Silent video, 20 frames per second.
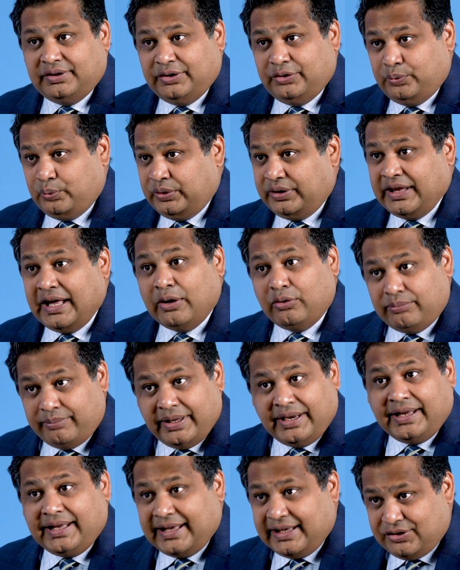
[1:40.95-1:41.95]
without
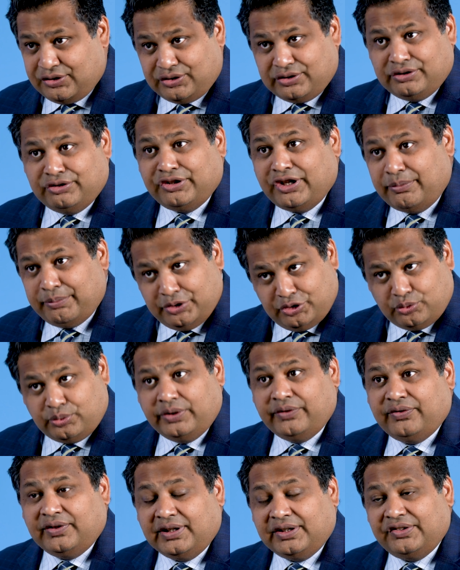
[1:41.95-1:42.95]
medications, how much
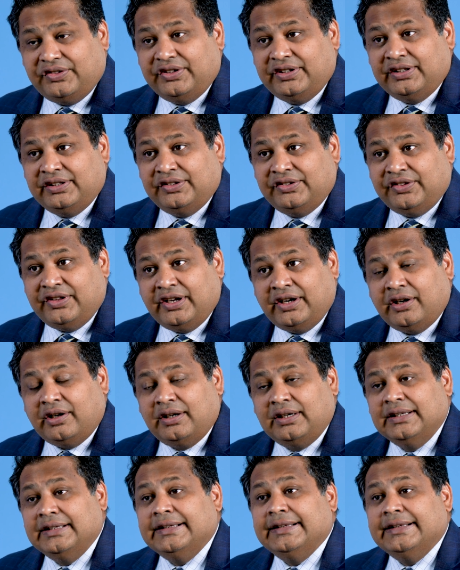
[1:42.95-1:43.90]
reflux is there,